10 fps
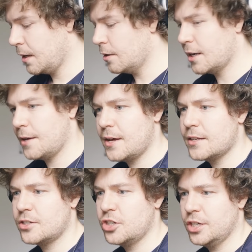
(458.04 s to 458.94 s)
Okay,
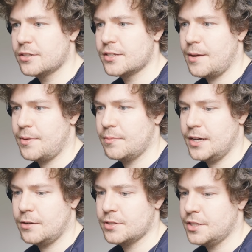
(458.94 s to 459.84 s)
that shield snapping
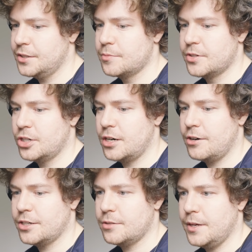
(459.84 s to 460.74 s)
back was a little bit
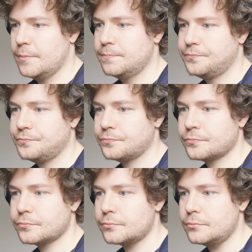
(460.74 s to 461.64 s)
jarring to me.
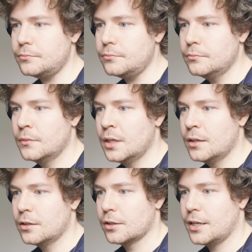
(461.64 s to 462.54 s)

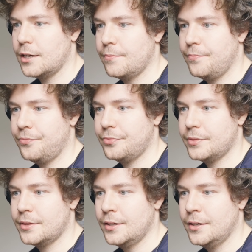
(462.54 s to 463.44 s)
Look at that.
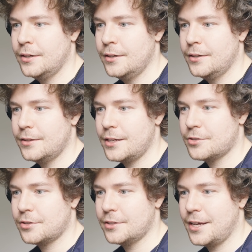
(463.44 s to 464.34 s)

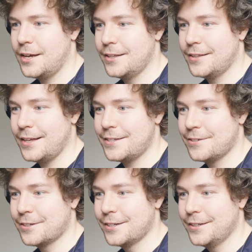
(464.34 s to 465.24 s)
That
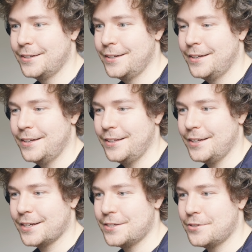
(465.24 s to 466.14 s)
took
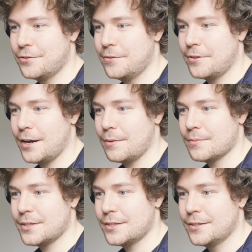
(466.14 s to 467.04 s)
like 2
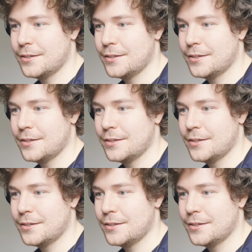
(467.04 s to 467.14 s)
frames.